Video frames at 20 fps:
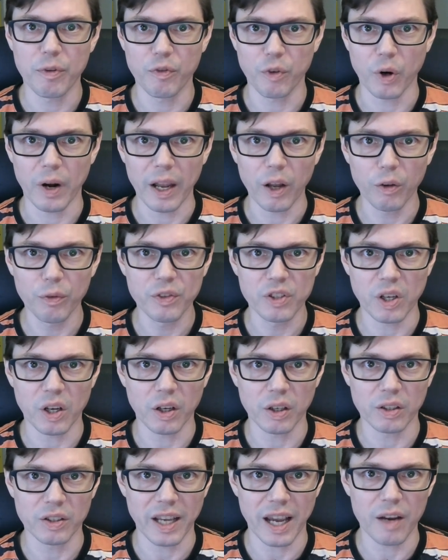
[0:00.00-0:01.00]
for
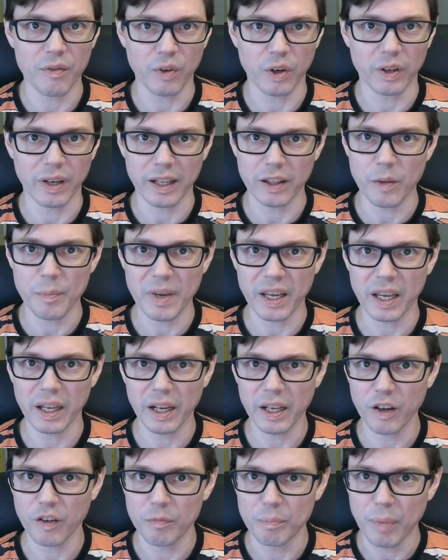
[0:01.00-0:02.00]
Elfsong Tavern at the
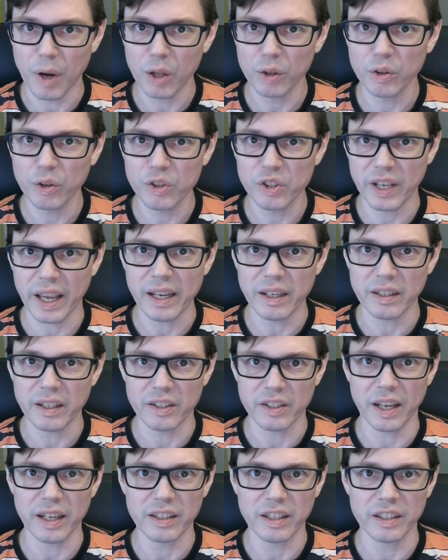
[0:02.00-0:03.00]
beginning of Baldur's Gate
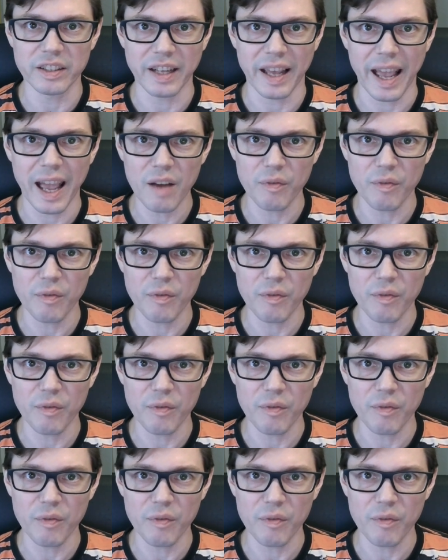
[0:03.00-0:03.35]
Descent into